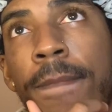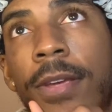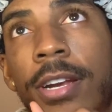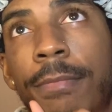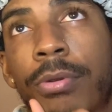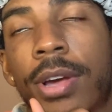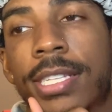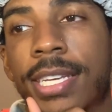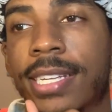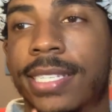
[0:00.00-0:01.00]
30
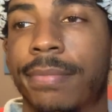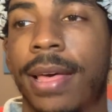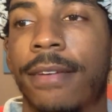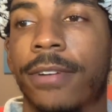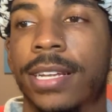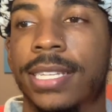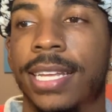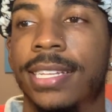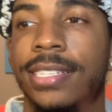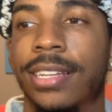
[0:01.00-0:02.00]
points against the Mavericks
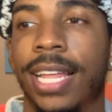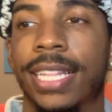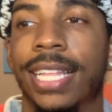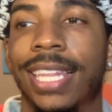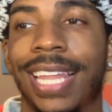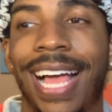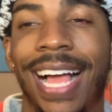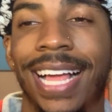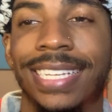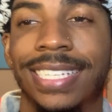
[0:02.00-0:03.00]
until like the
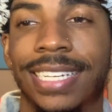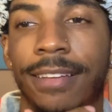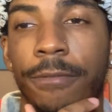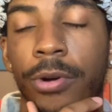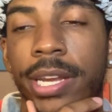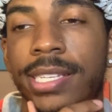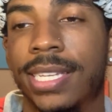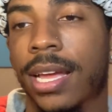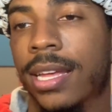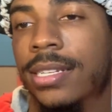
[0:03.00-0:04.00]
last 40
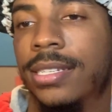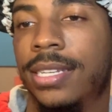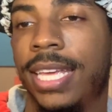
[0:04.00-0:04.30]
seconds.